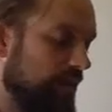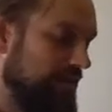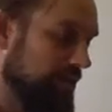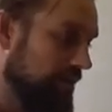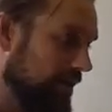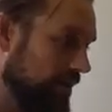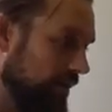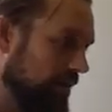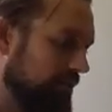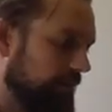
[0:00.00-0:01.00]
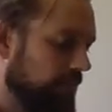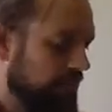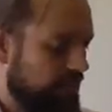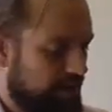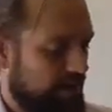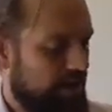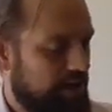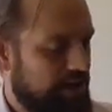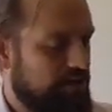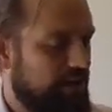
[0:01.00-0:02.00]
as a learner and
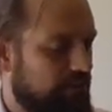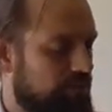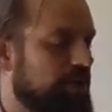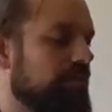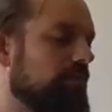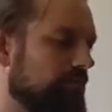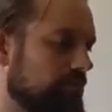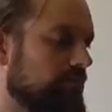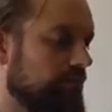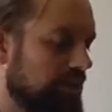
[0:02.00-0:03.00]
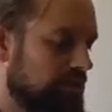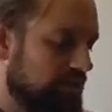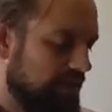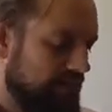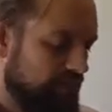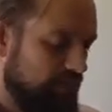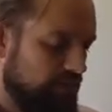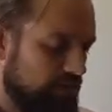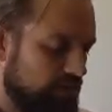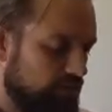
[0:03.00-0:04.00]
as helping them manage that as a
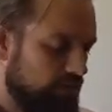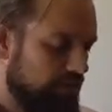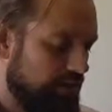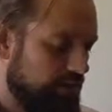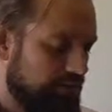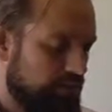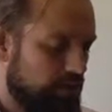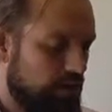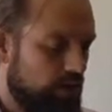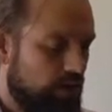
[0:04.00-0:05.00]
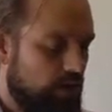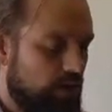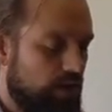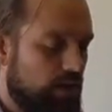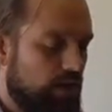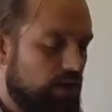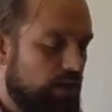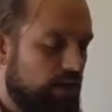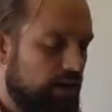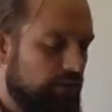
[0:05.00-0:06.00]
Foret School leader.
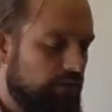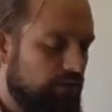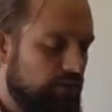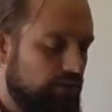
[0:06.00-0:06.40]
Now,